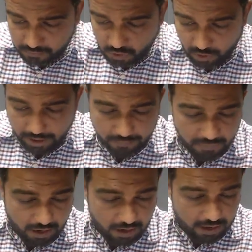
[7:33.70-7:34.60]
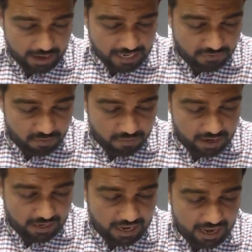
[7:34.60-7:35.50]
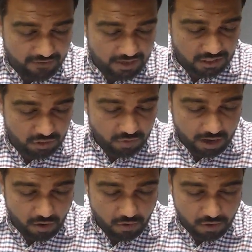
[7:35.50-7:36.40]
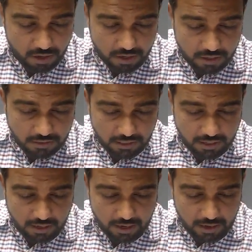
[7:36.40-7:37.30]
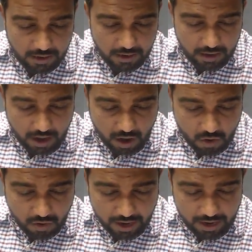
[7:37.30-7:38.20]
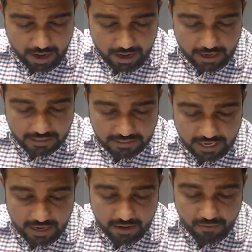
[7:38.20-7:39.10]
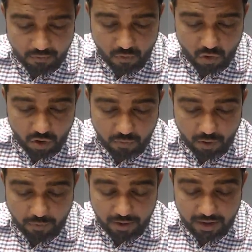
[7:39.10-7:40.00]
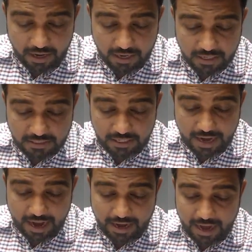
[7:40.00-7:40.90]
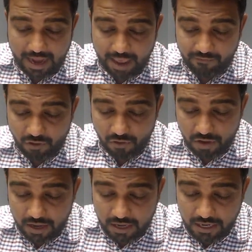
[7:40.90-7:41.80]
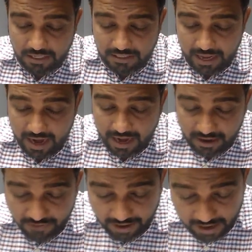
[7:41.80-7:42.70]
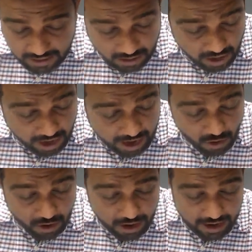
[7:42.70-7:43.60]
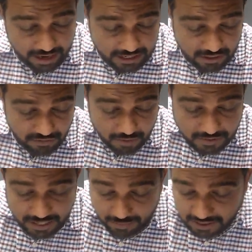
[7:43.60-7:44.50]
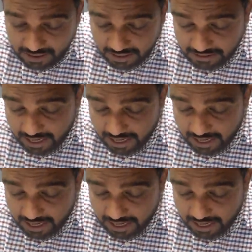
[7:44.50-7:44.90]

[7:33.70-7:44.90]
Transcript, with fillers: okay next would be KV Subbarao sir uh, how can i understand more properly cdec and labview is there any faculty and online classes of the website please suggest